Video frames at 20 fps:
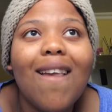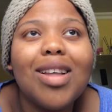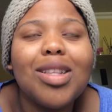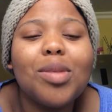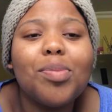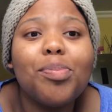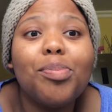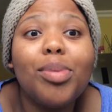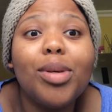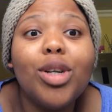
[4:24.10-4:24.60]

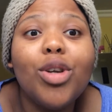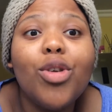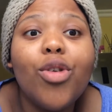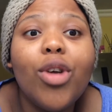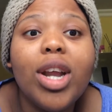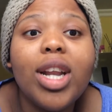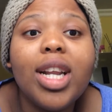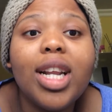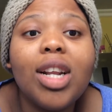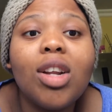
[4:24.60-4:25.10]
It's been
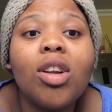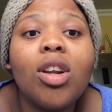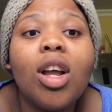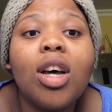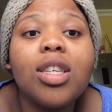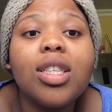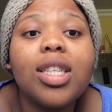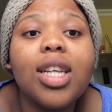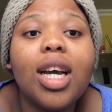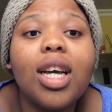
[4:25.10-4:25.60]
raining.
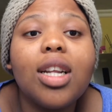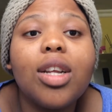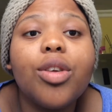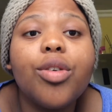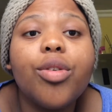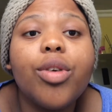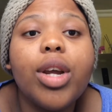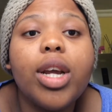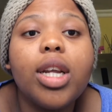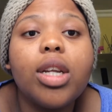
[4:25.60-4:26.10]
Last night it
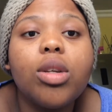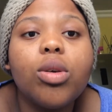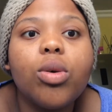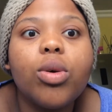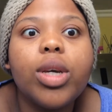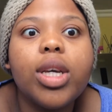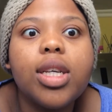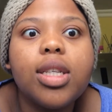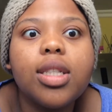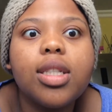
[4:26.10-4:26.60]
rained.
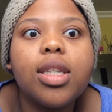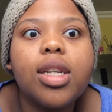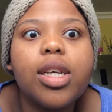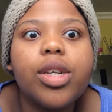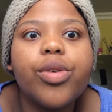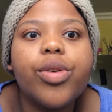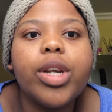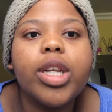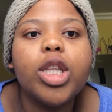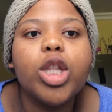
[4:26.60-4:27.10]
Or yesterday
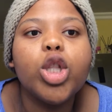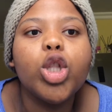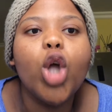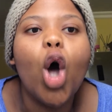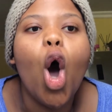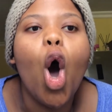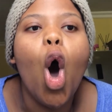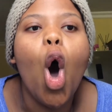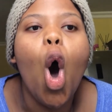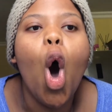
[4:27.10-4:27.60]
it rained the
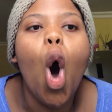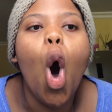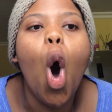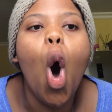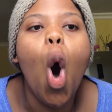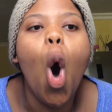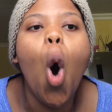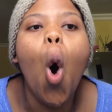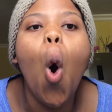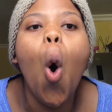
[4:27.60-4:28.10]

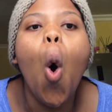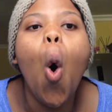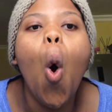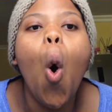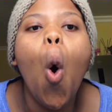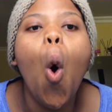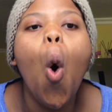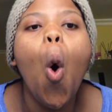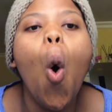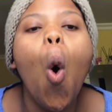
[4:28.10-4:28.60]

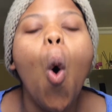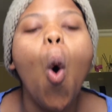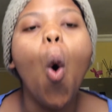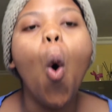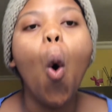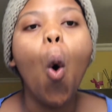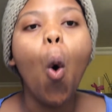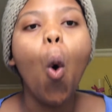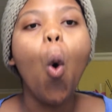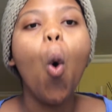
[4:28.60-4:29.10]

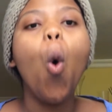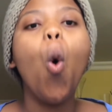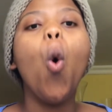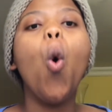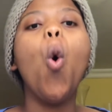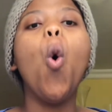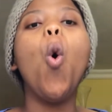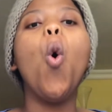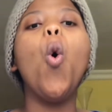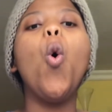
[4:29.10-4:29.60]

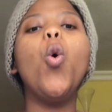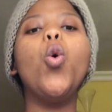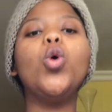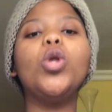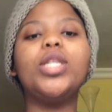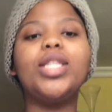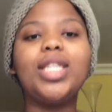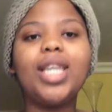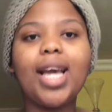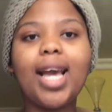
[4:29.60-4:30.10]
whole
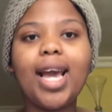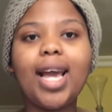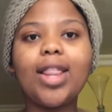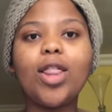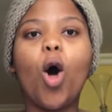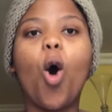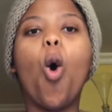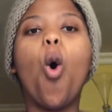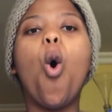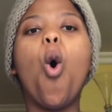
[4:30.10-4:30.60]

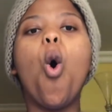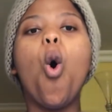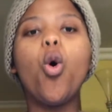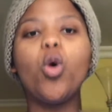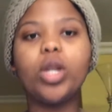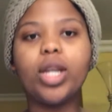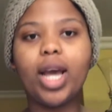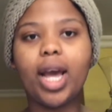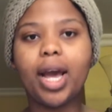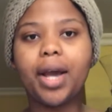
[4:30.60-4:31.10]

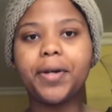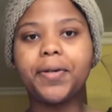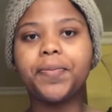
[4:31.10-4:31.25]
day.